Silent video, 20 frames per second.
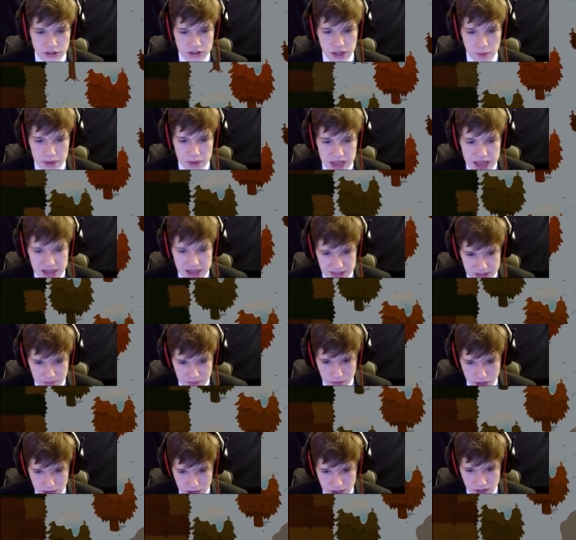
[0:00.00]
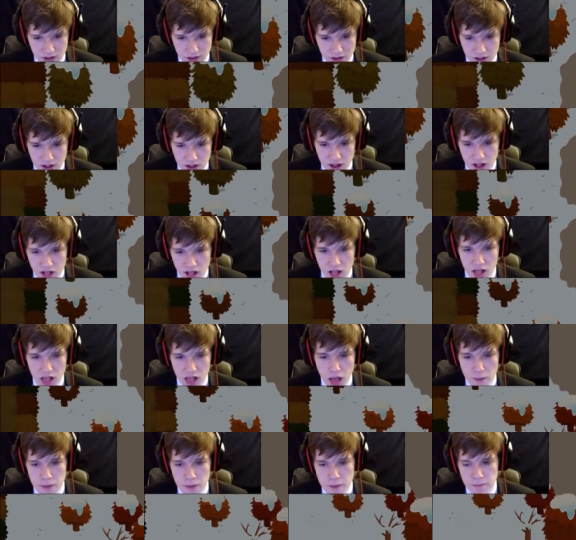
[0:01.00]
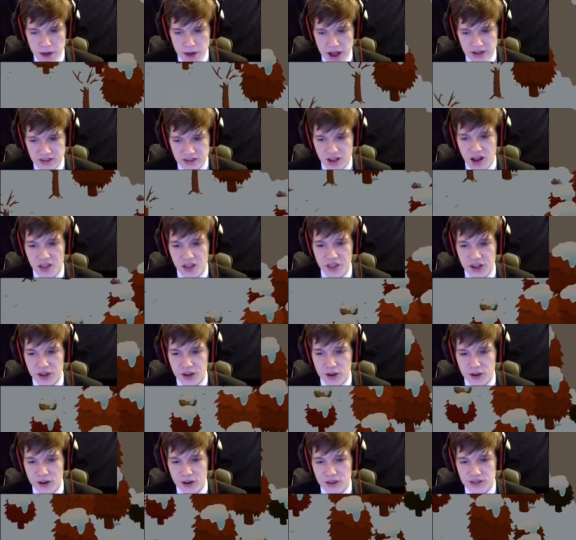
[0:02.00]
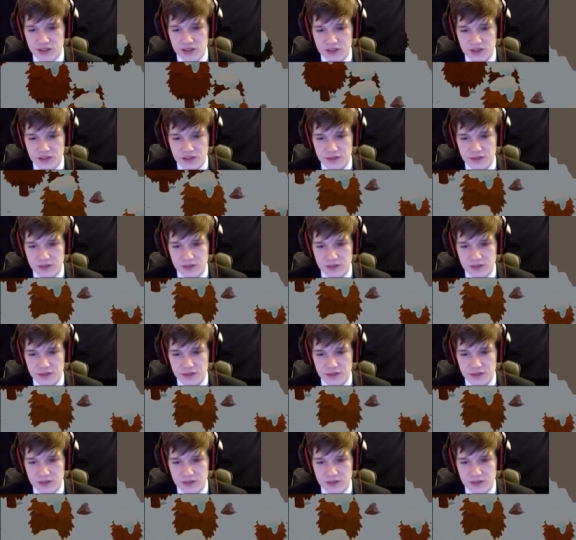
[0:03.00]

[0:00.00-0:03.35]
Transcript: Let me eat somebody! Let me pass on the curse.